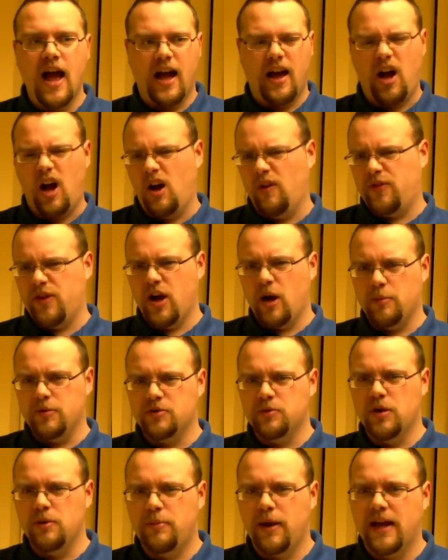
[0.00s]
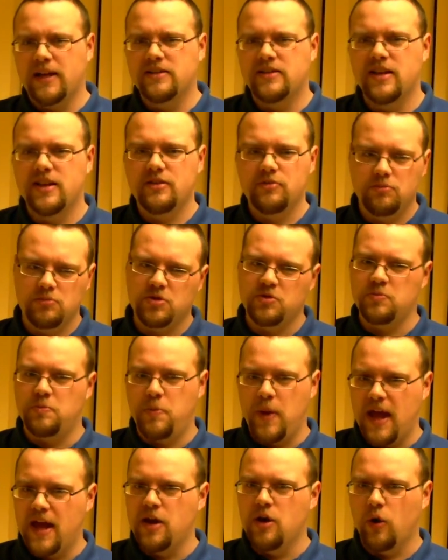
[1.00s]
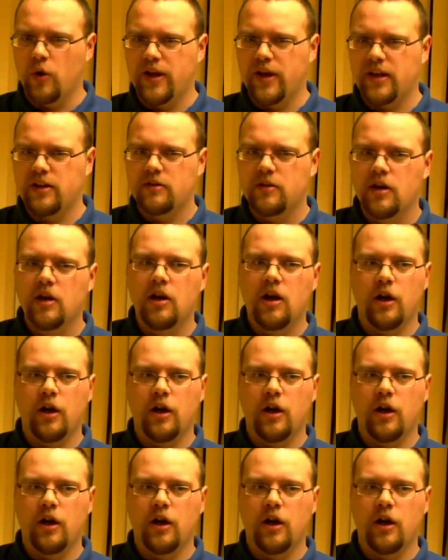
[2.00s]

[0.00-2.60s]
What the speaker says: Half the armies weren't painted, which was a bit annoying.